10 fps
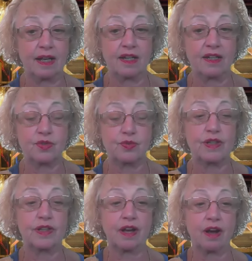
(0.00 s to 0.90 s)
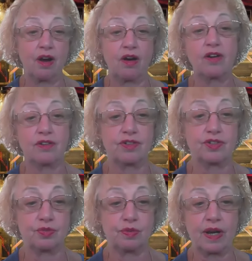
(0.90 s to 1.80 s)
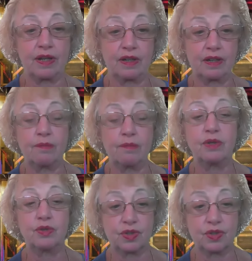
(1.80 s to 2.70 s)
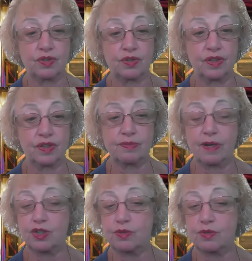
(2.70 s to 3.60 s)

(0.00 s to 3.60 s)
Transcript: it is really harder to write a musical. It's much more